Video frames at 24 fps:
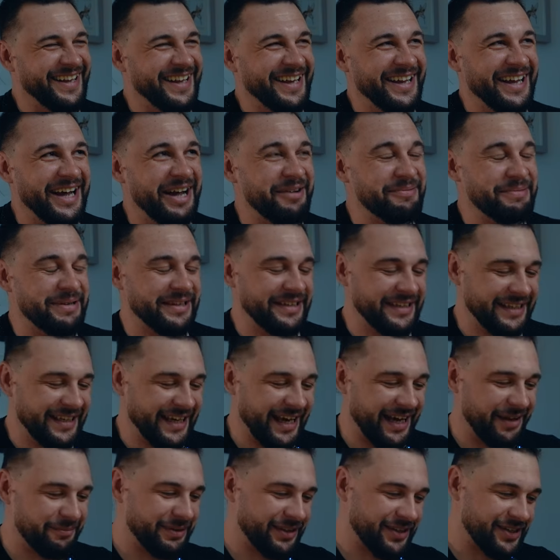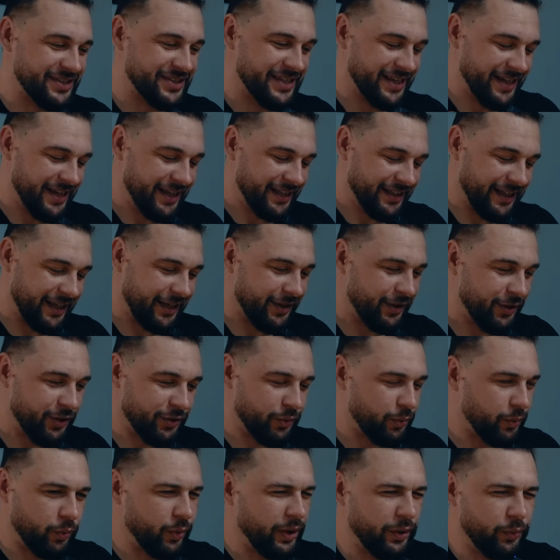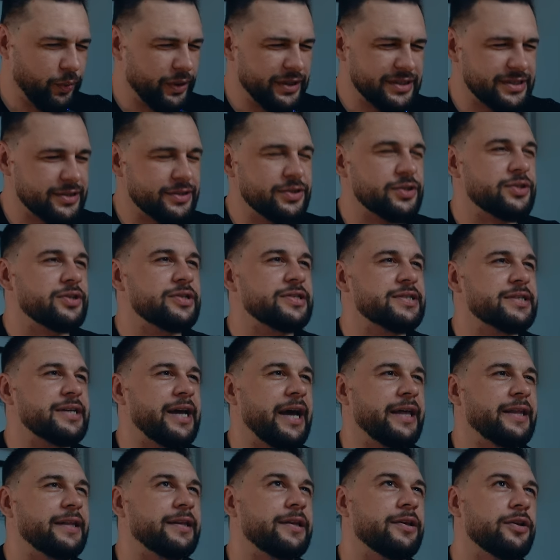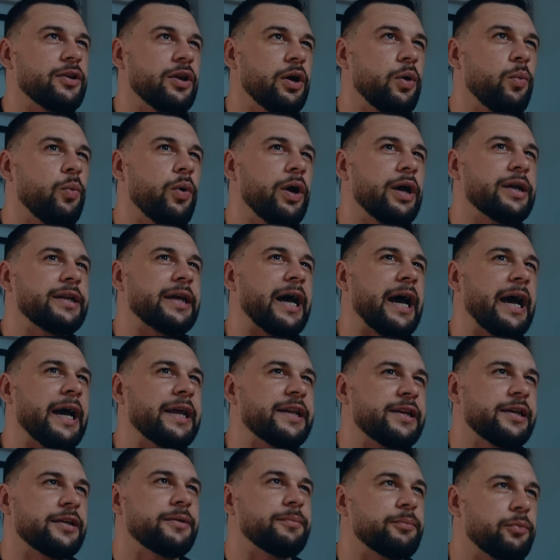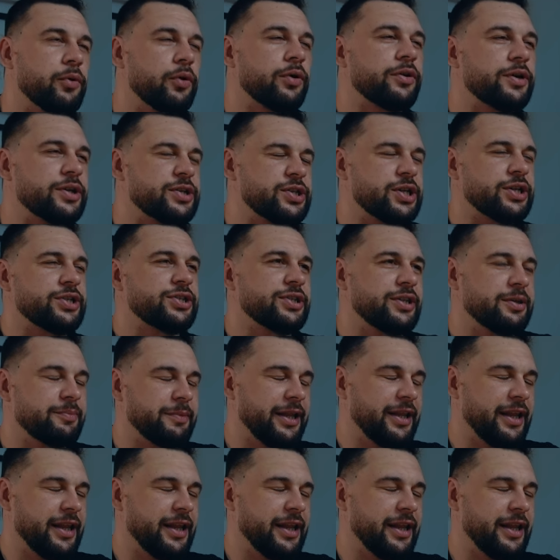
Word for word: I mean, yeah, because yeah. like who when did he decide that, you know what, I need more rejection in my